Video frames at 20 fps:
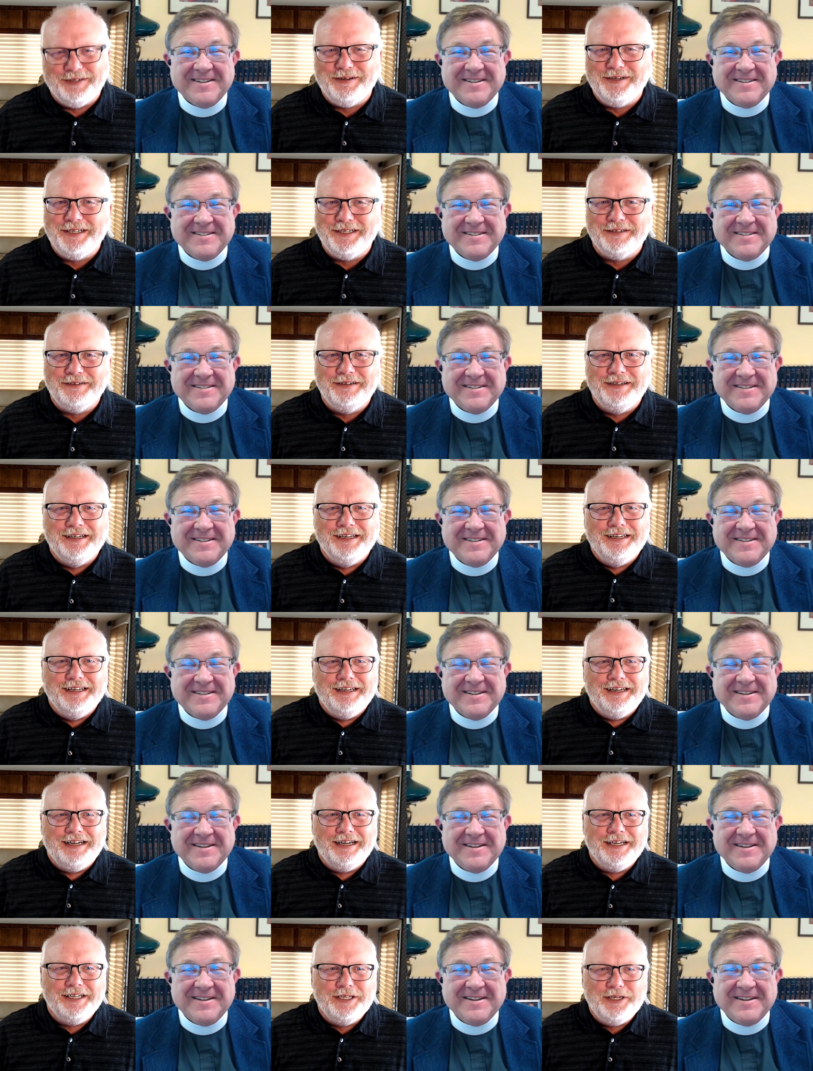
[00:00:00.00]
Speaker 1: No, I know.
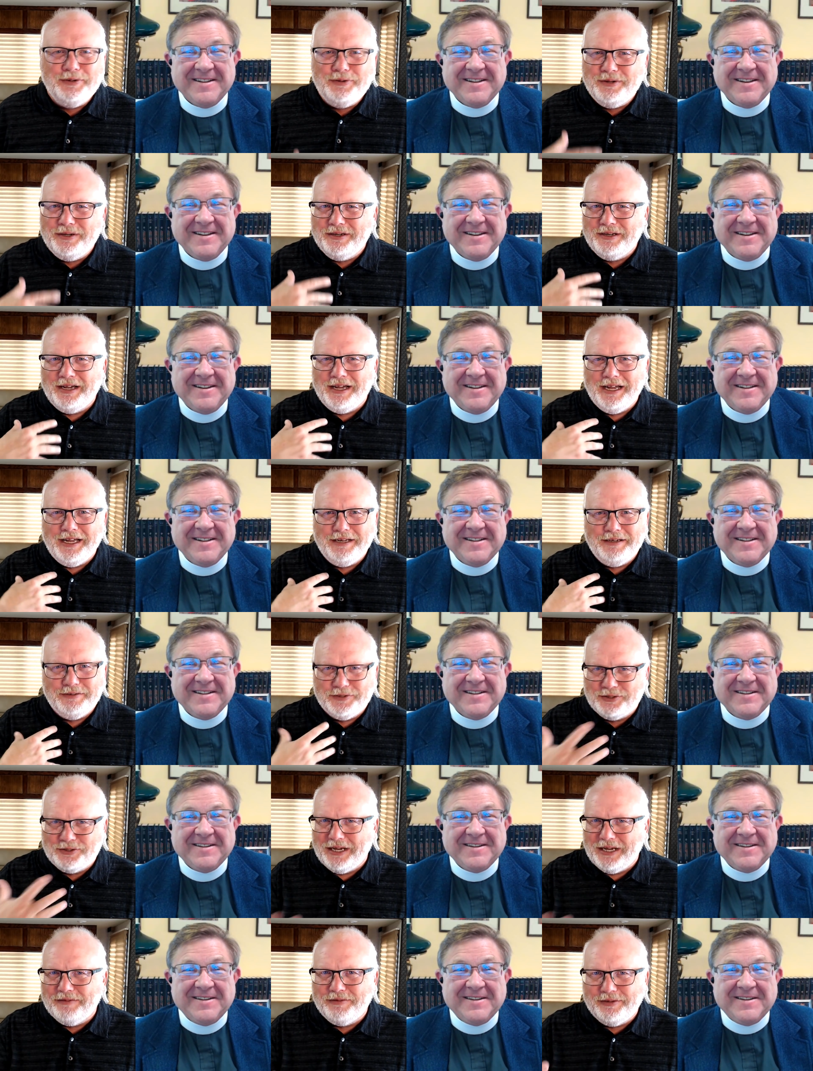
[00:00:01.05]
Uh, you and I
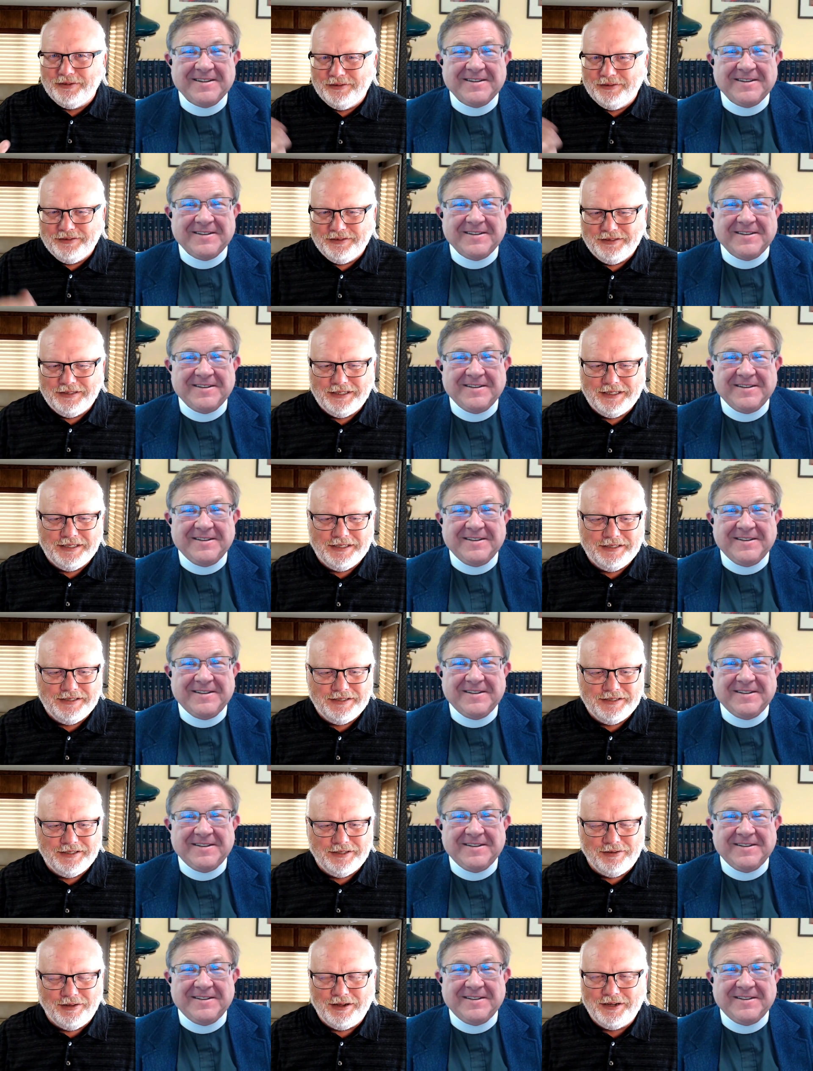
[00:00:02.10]
travel uh,
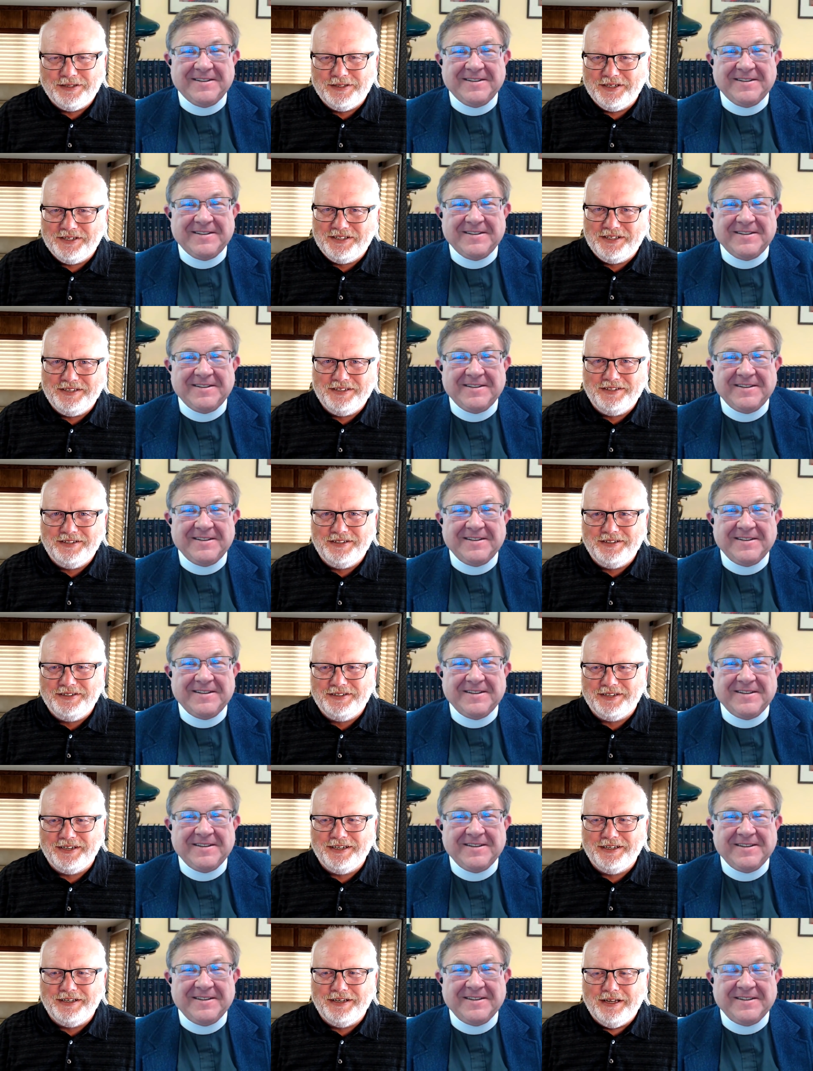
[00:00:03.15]
long distances,
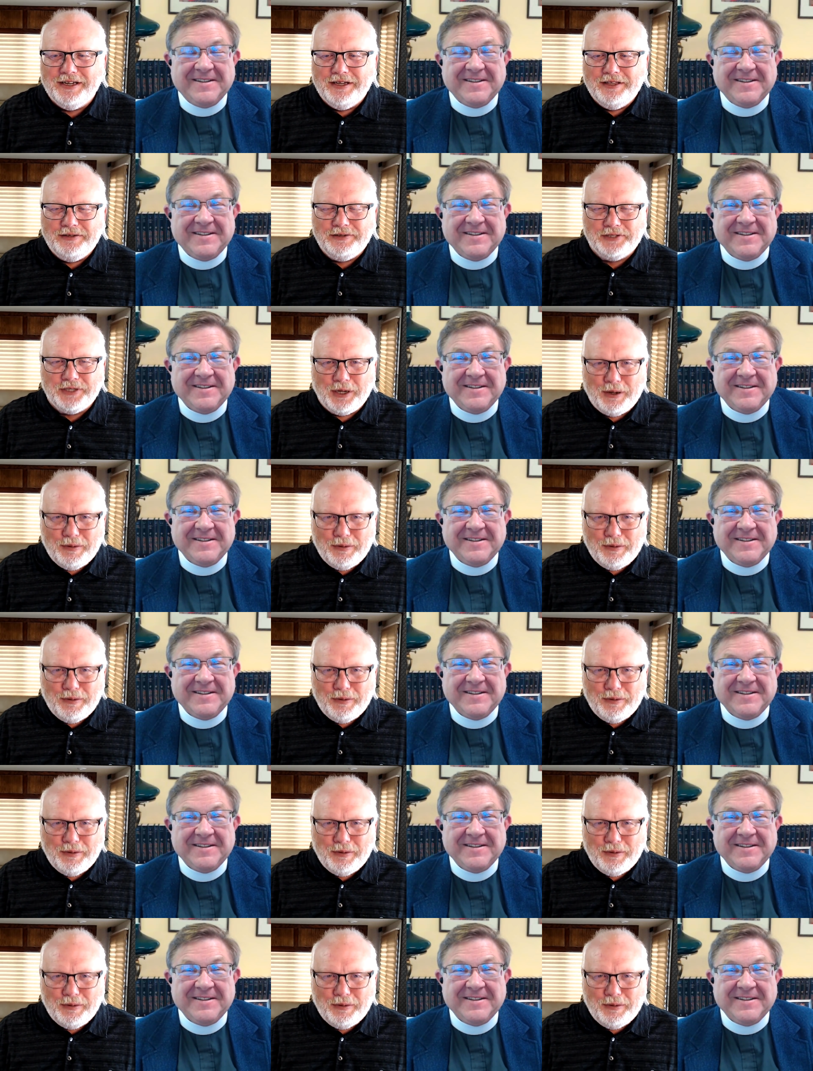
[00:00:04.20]
and there's